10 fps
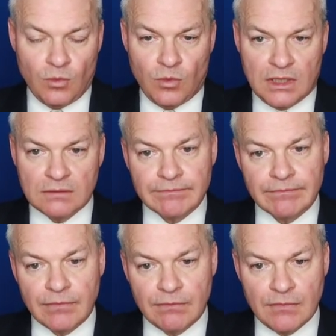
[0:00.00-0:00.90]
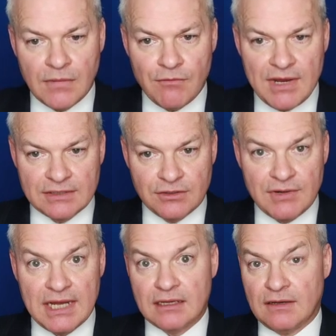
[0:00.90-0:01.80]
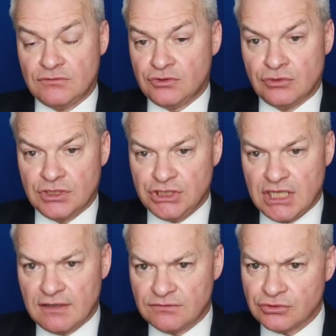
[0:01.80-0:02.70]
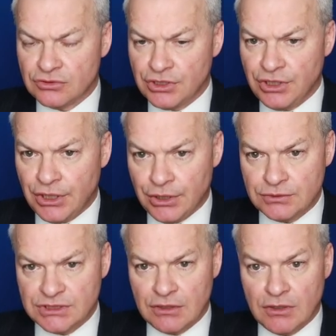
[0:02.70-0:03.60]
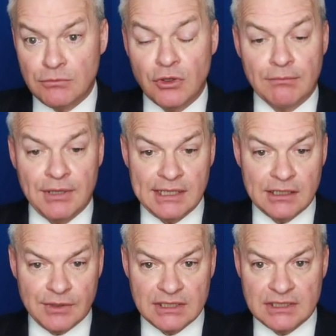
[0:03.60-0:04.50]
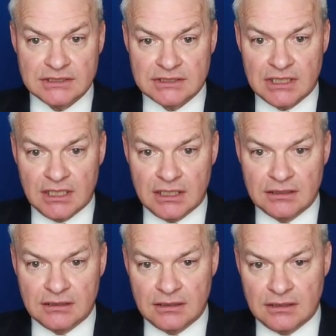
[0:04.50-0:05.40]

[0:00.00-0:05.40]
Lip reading: Well, I wrecked the rack. I've drawn a J, I've drawn a U, so I'm not bingoing this turn.